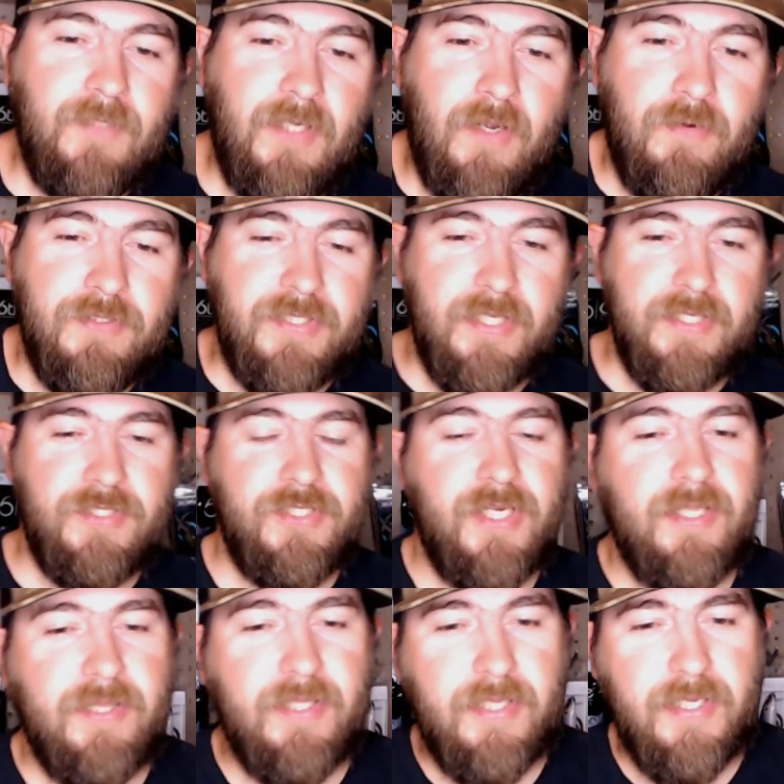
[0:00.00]
always say
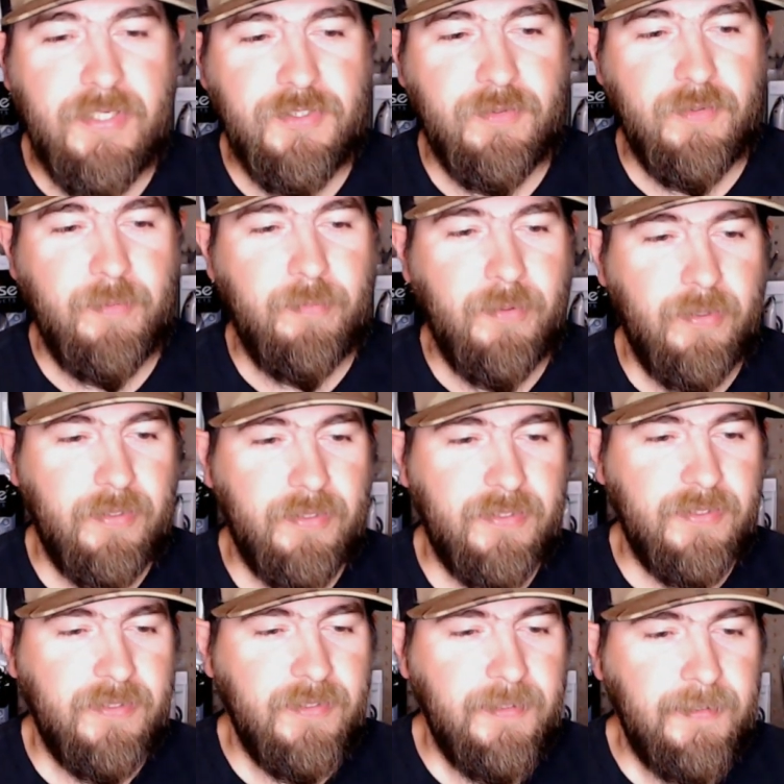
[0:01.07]
check the history
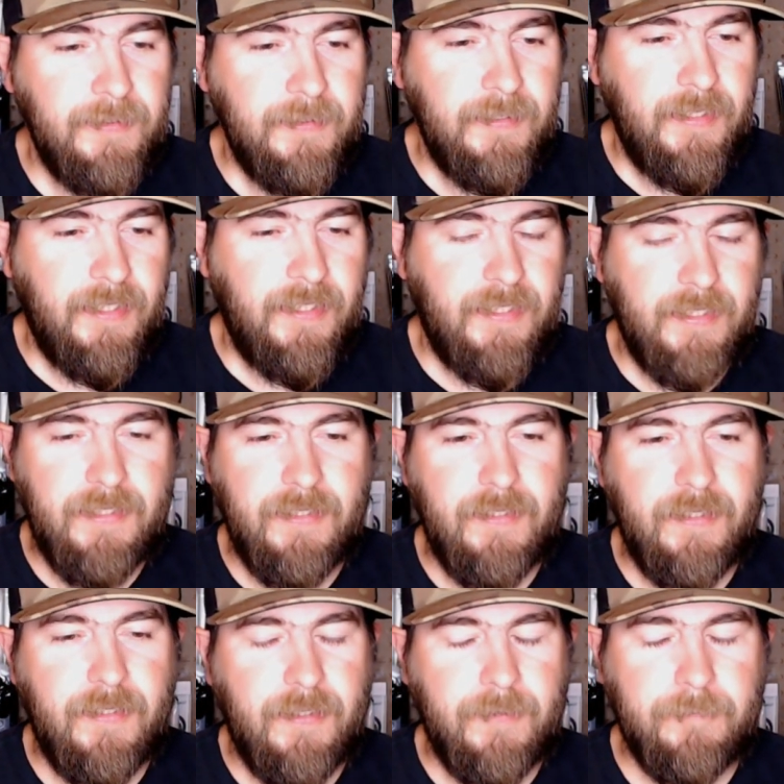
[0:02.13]
books. And
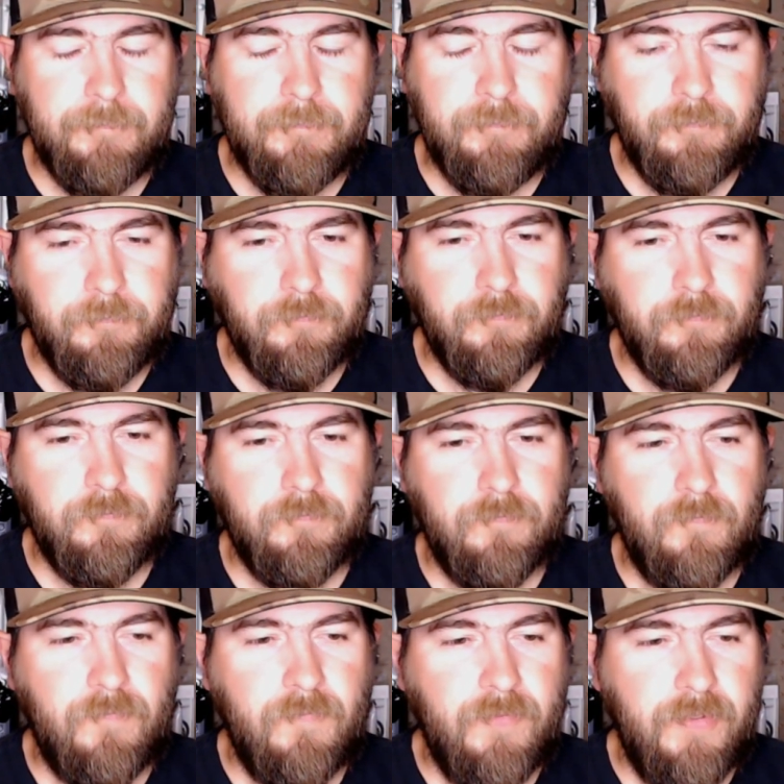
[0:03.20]
um,
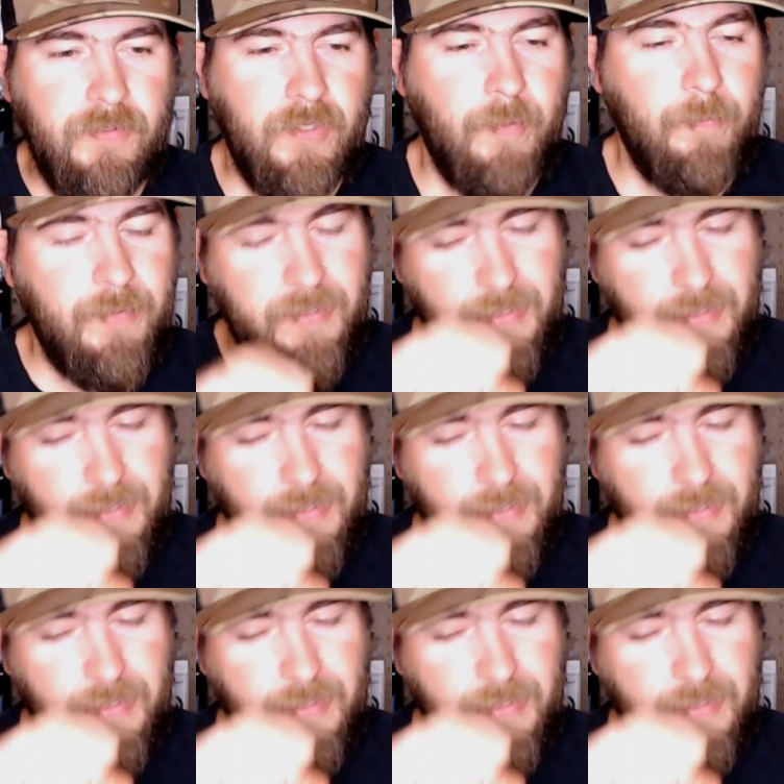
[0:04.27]
you know, I've been,